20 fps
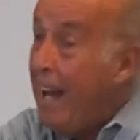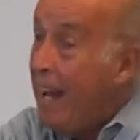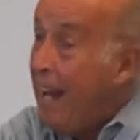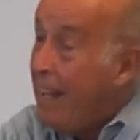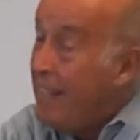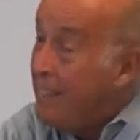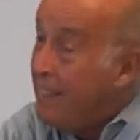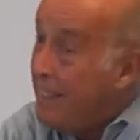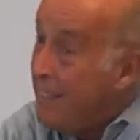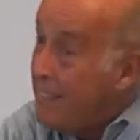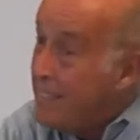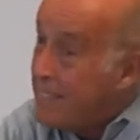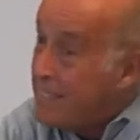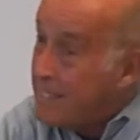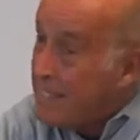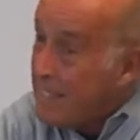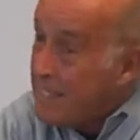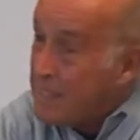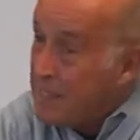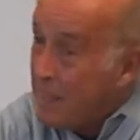and the
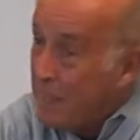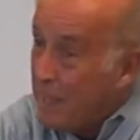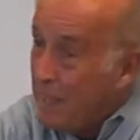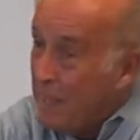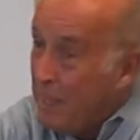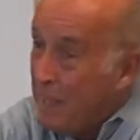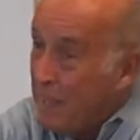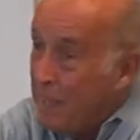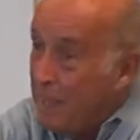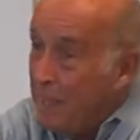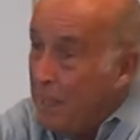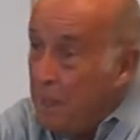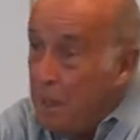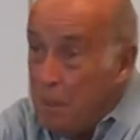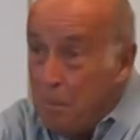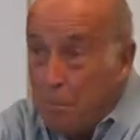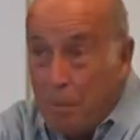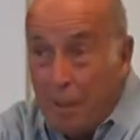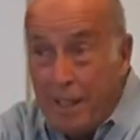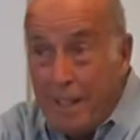necessity,
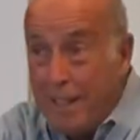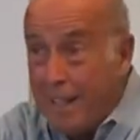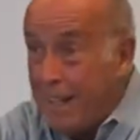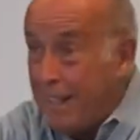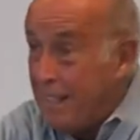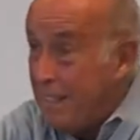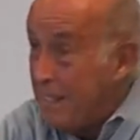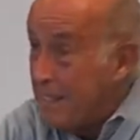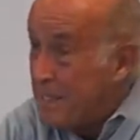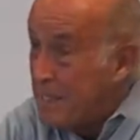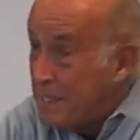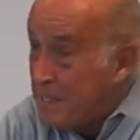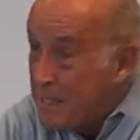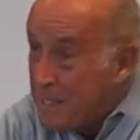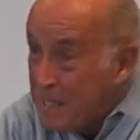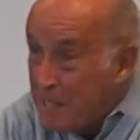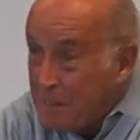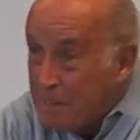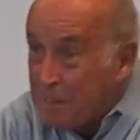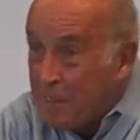but not
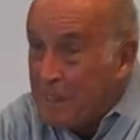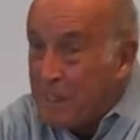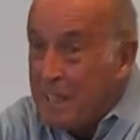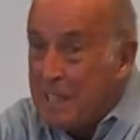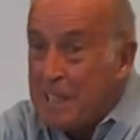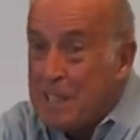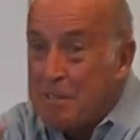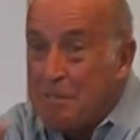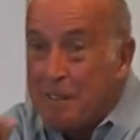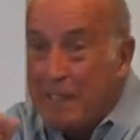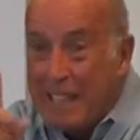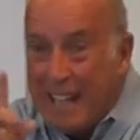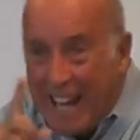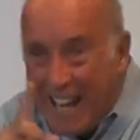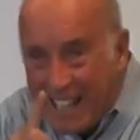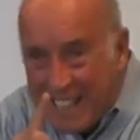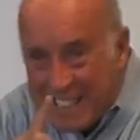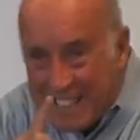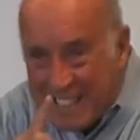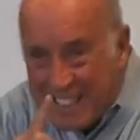necessarily the
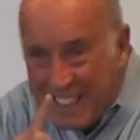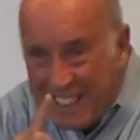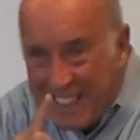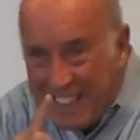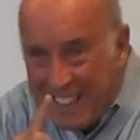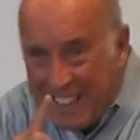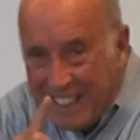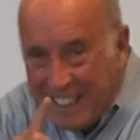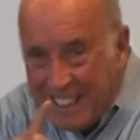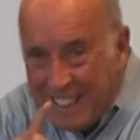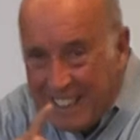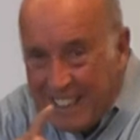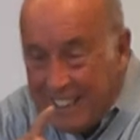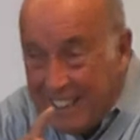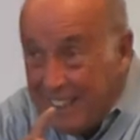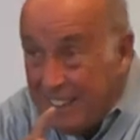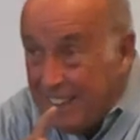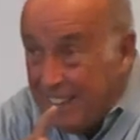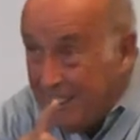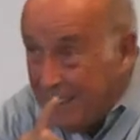reality,
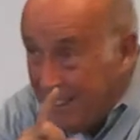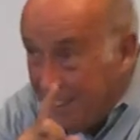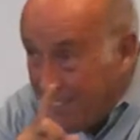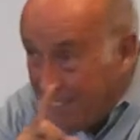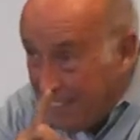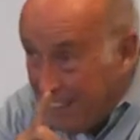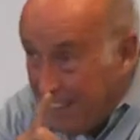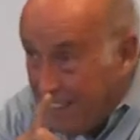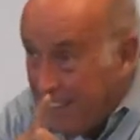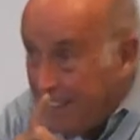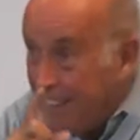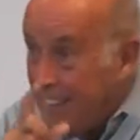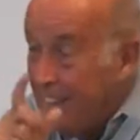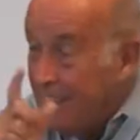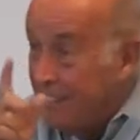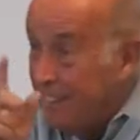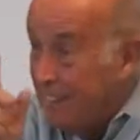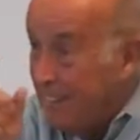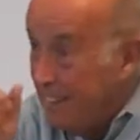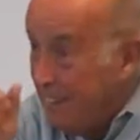all right?
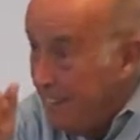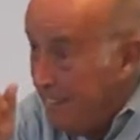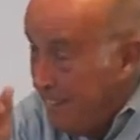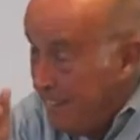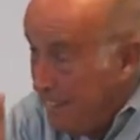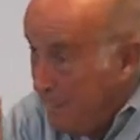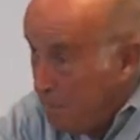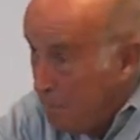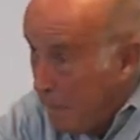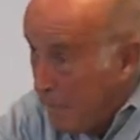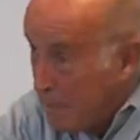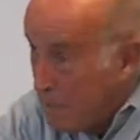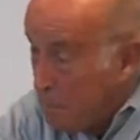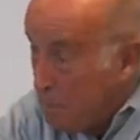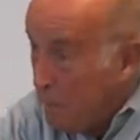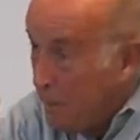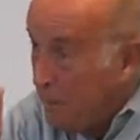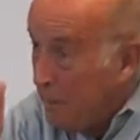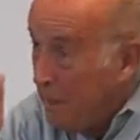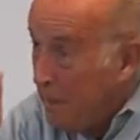
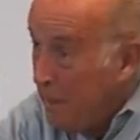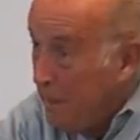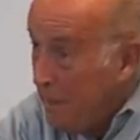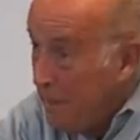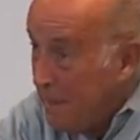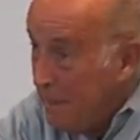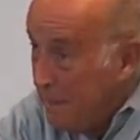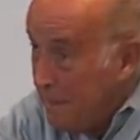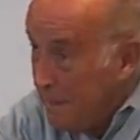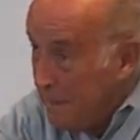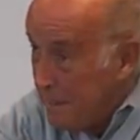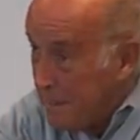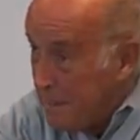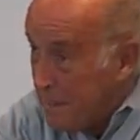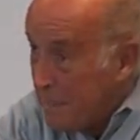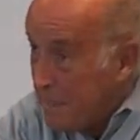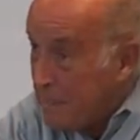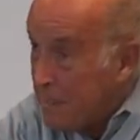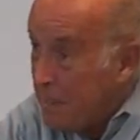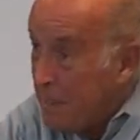Possibility,
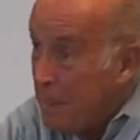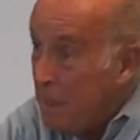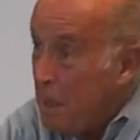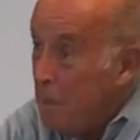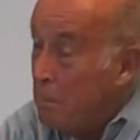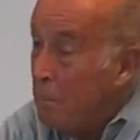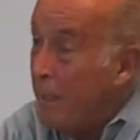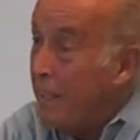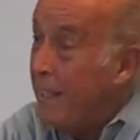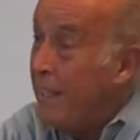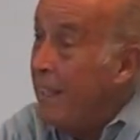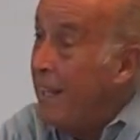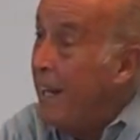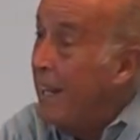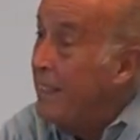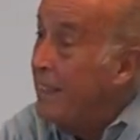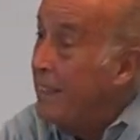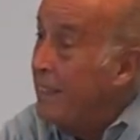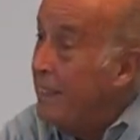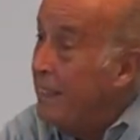necessity, but
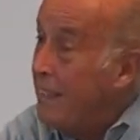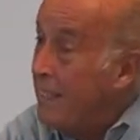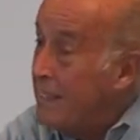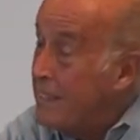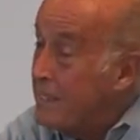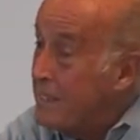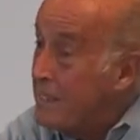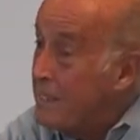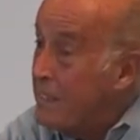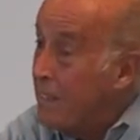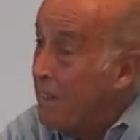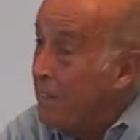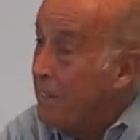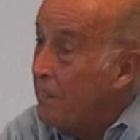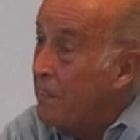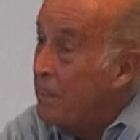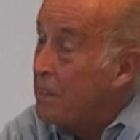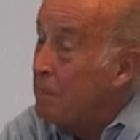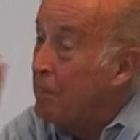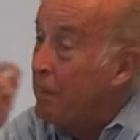not
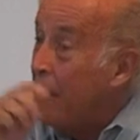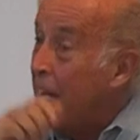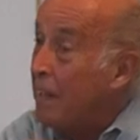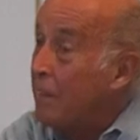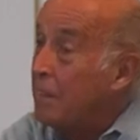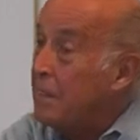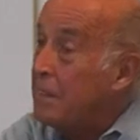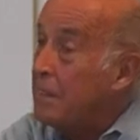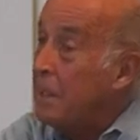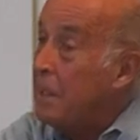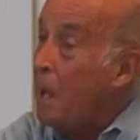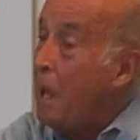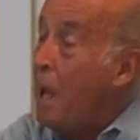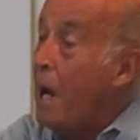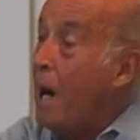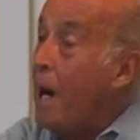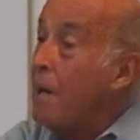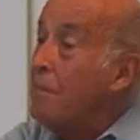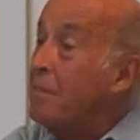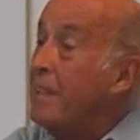necessarily the reality
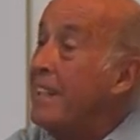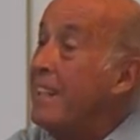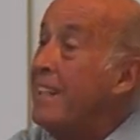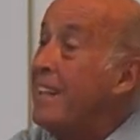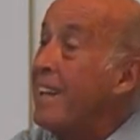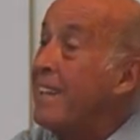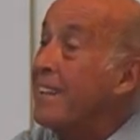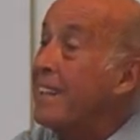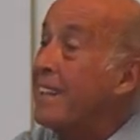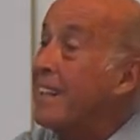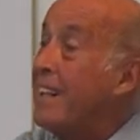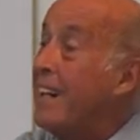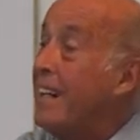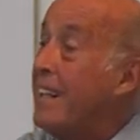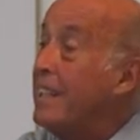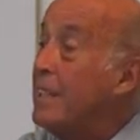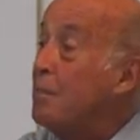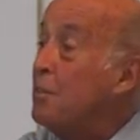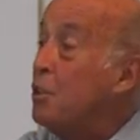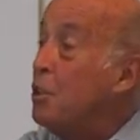of another
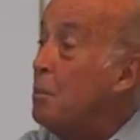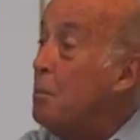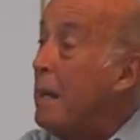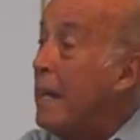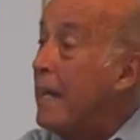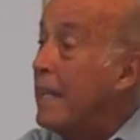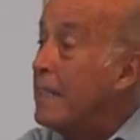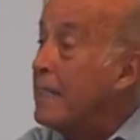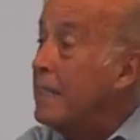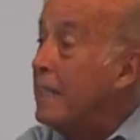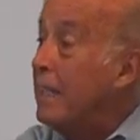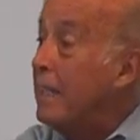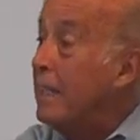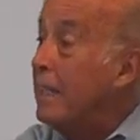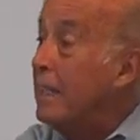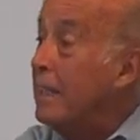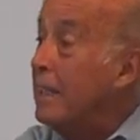kind of humanity